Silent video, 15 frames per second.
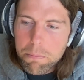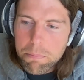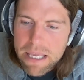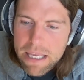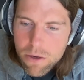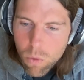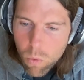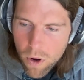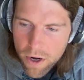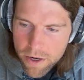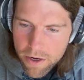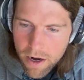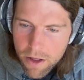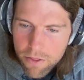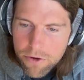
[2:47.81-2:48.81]
beat one
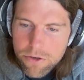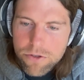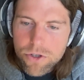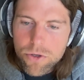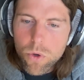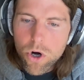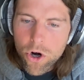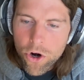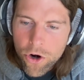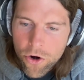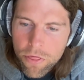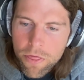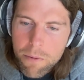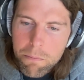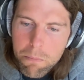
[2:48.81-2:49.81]
another to
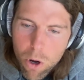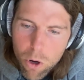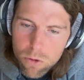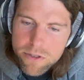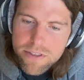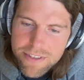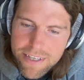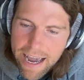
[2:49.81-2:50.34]
earn the most